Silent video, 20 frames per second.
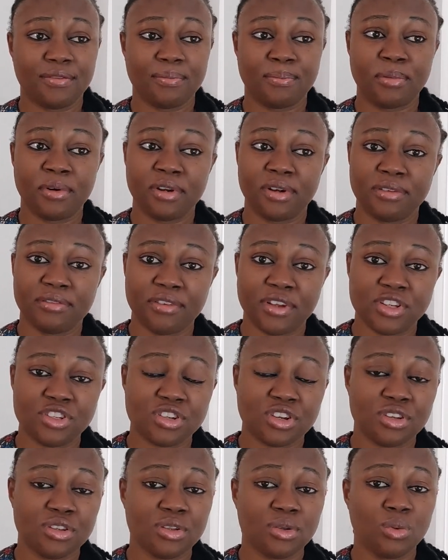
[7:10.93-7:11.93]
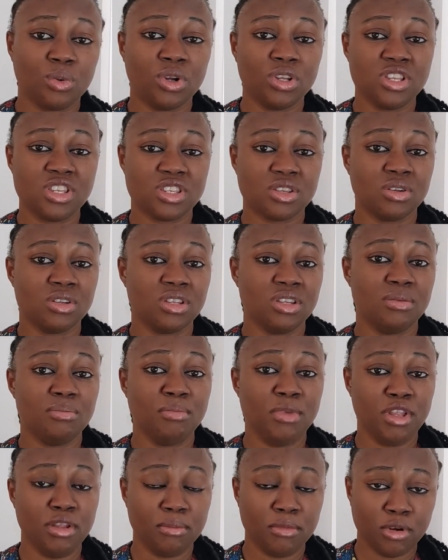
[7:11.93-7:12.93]
peradventure one is on the
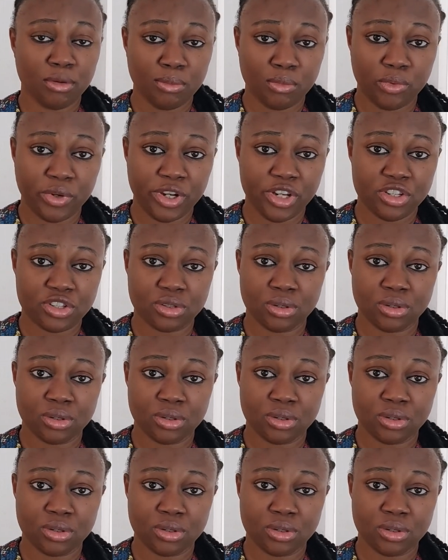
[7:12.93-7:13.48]
minimum wage,